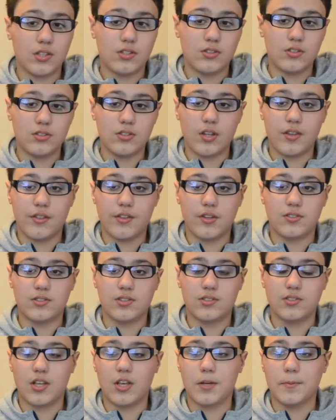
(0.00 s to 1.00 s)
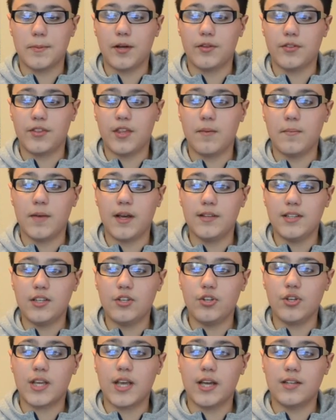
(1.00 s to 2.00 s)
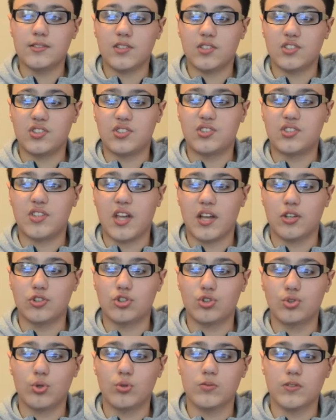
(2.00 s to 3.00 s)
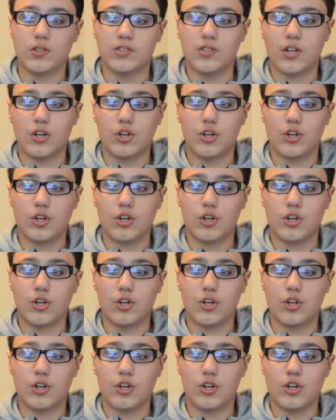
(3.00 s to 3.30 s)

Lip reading: Nothing to say about them. And then you get the Stegosaurus,